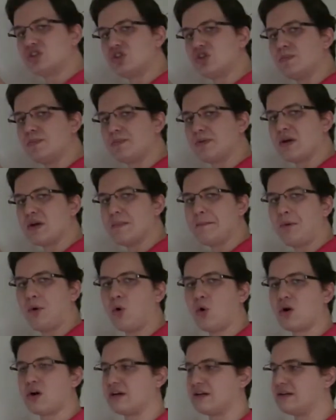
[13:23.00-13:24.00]
super
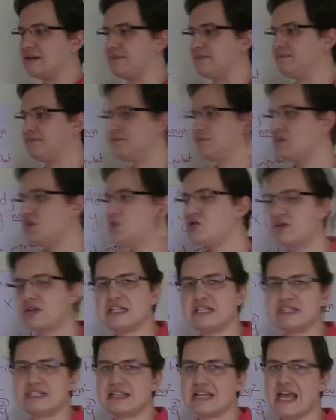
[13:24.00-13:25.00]
important. You
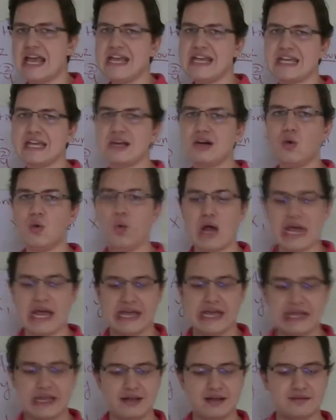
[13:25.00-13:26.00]
can take it
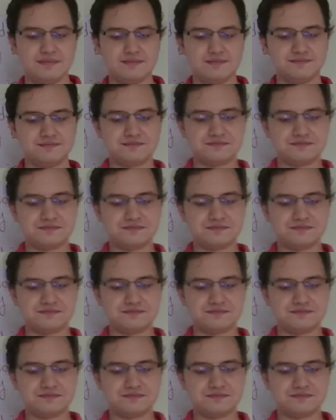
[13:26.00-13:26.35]
away.